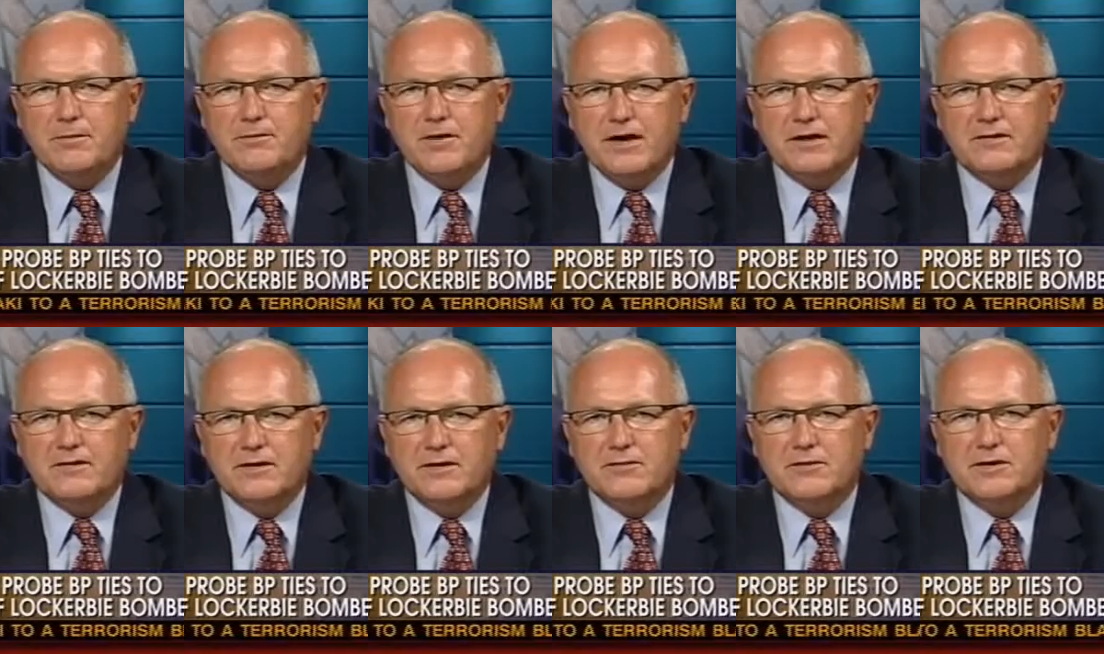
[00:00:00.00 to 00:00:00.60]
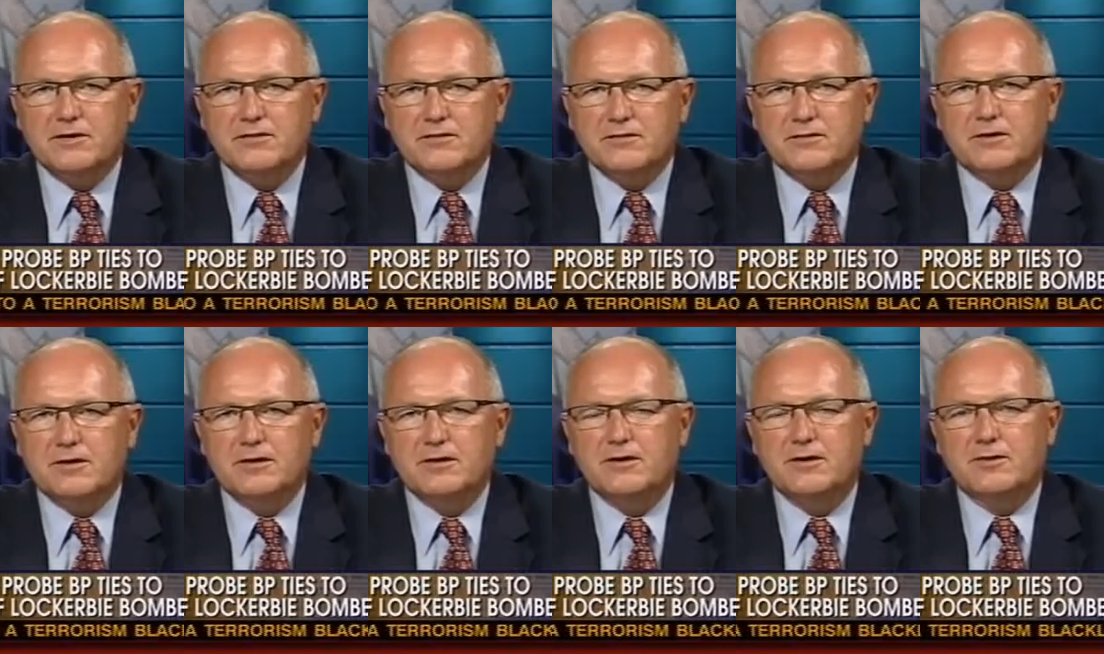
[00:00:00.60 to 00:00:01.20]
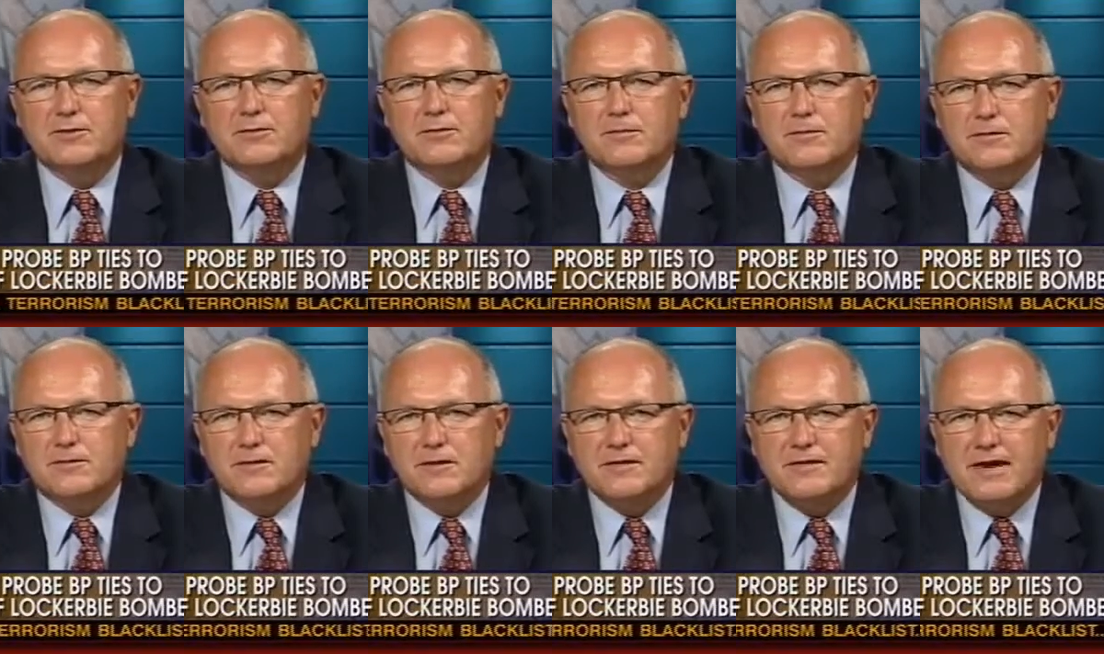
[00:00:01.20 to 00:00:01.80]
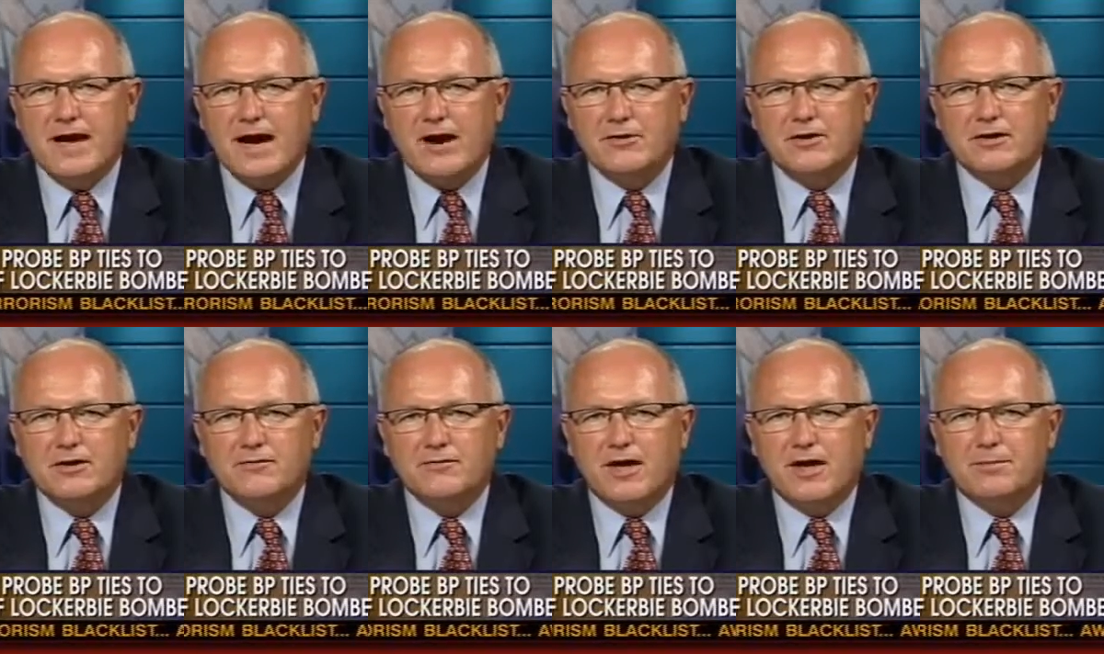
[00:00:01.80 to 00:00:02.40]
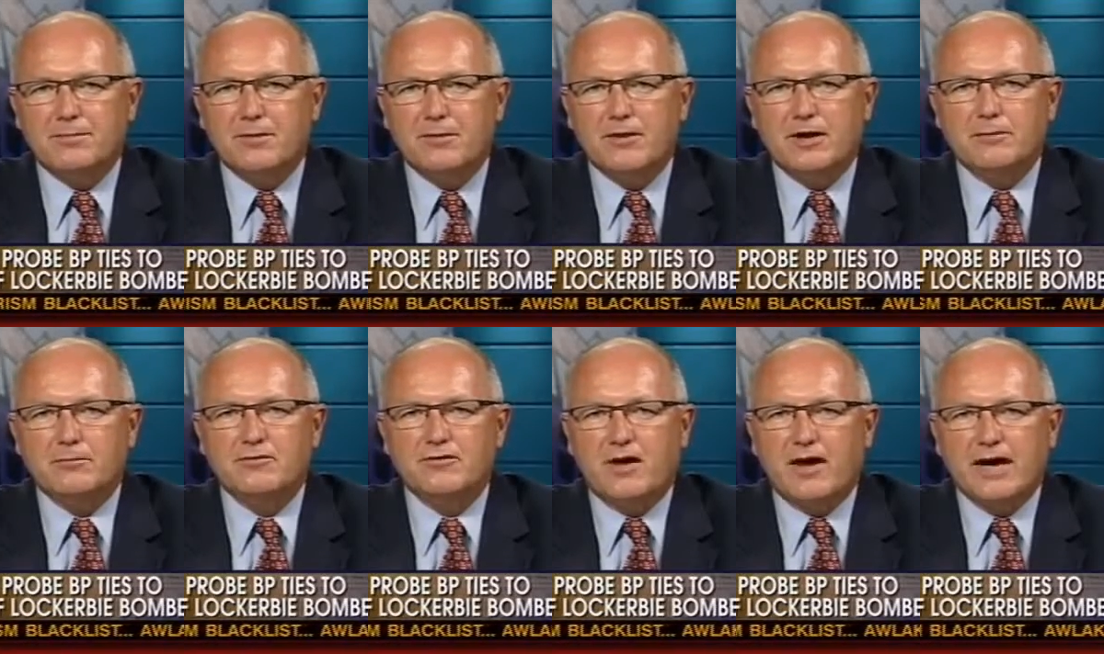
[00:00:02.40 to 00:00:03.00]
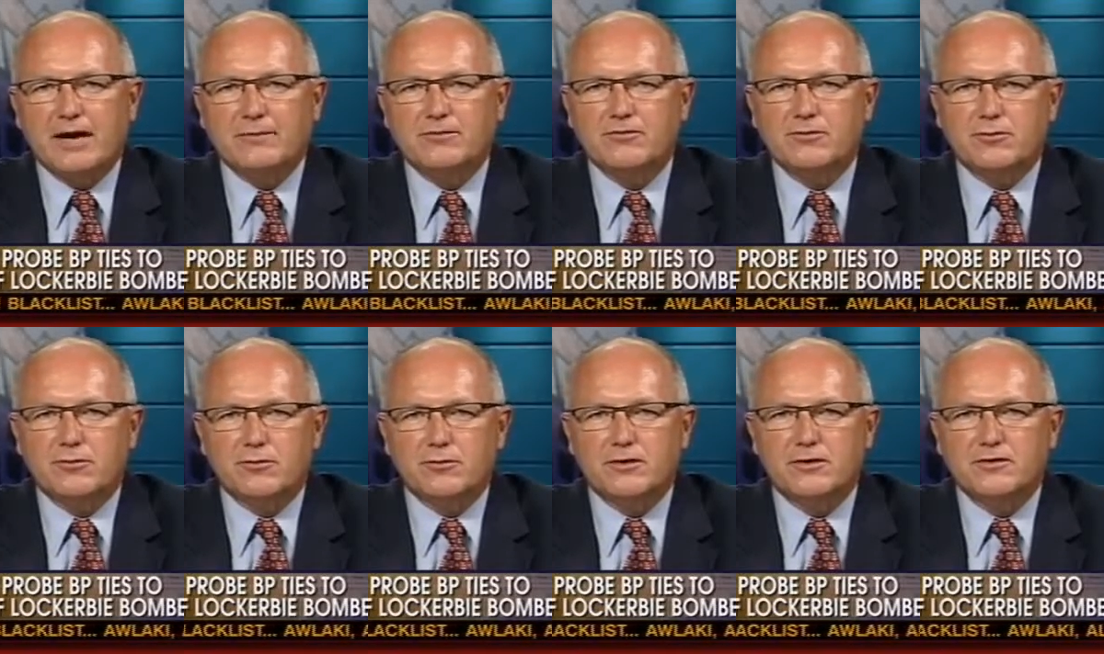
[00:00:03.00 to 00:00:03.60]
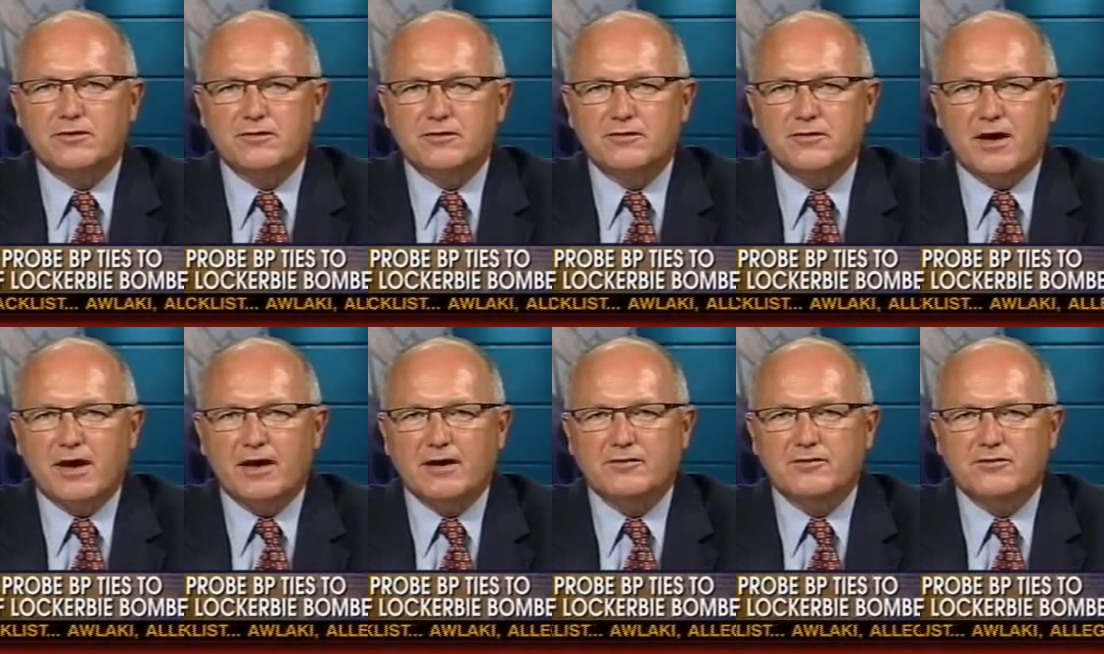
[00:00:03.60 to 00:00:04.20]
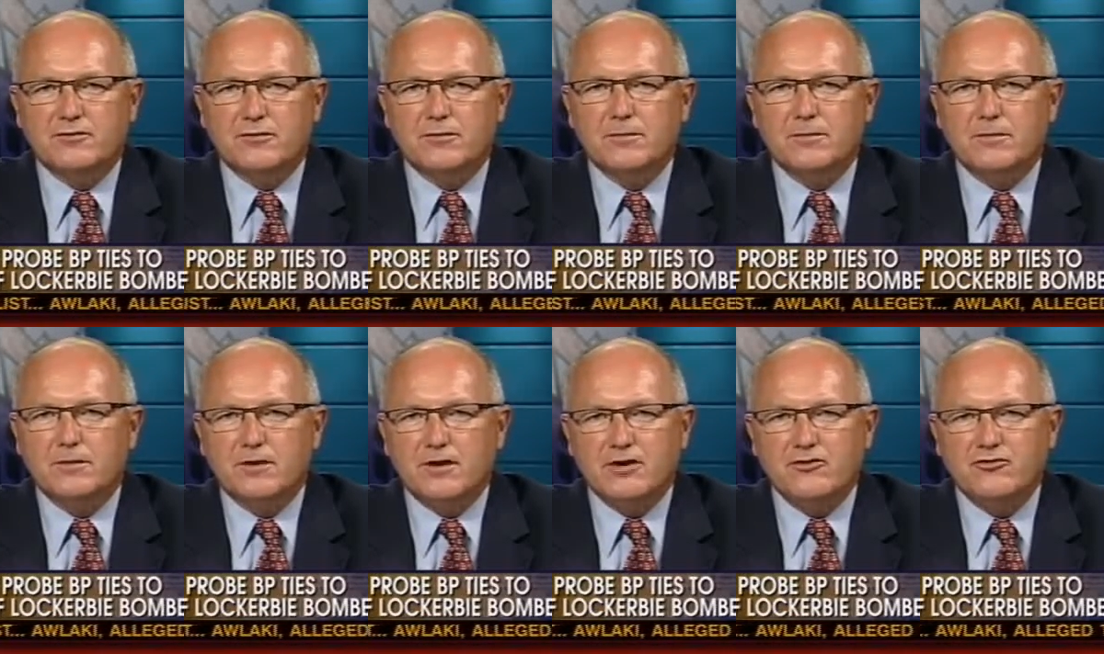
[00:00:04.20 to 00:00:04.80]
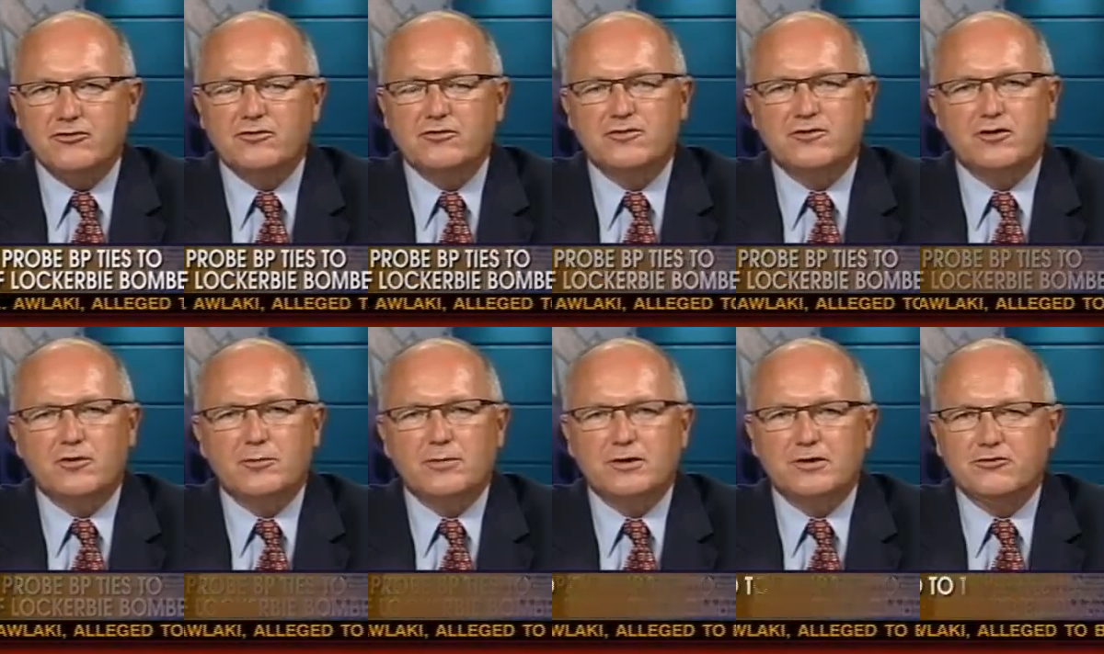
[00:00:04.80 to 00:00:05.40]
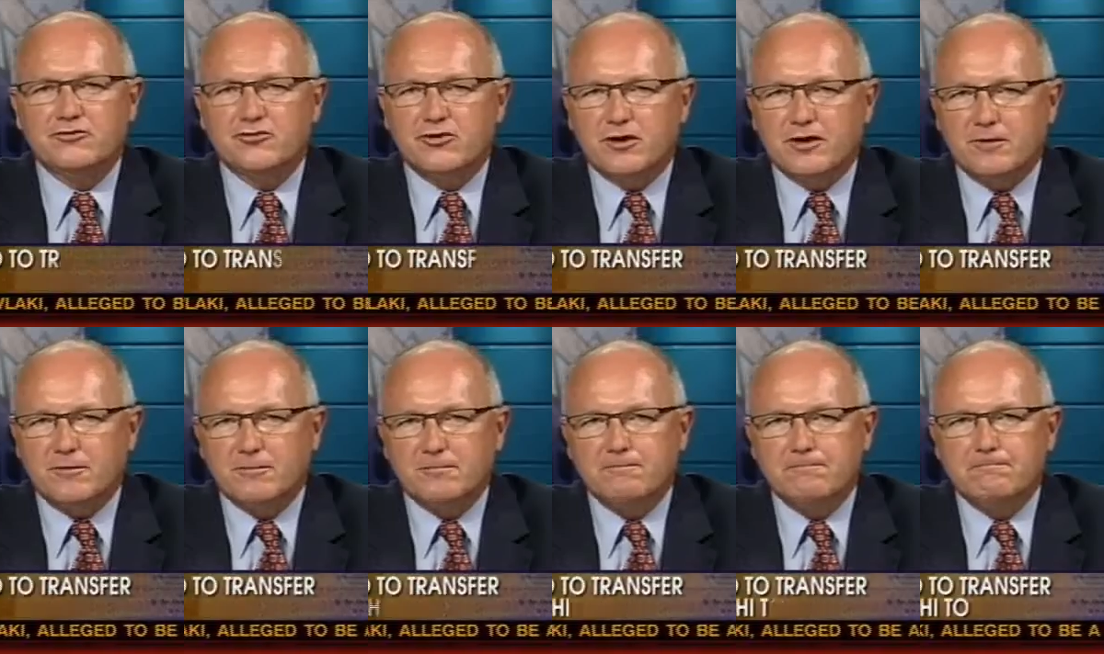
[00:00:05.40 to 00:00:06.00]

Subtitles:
of activities, the downing of that plane was absolutely a disaster. He should still be in jail.